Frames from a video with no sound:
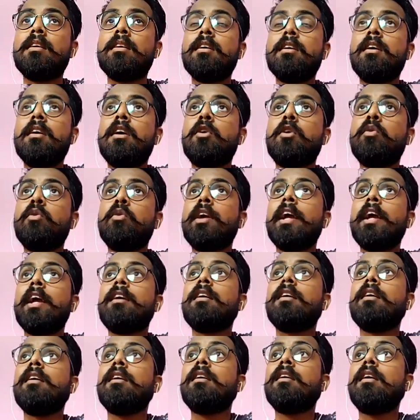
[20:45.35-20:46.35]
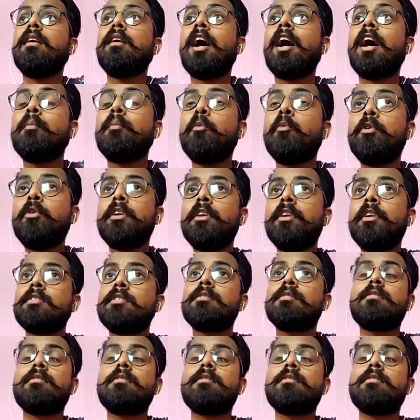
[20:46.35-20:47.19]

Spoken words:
to get a harmonious